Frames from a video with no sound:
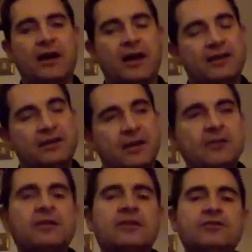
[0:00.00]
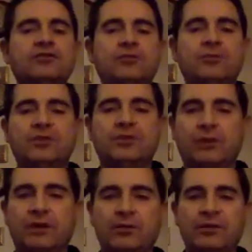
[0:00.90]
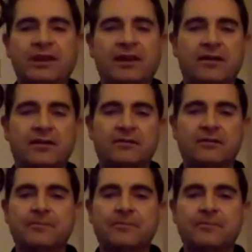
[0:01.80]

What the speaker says: younger consumer as well with the art.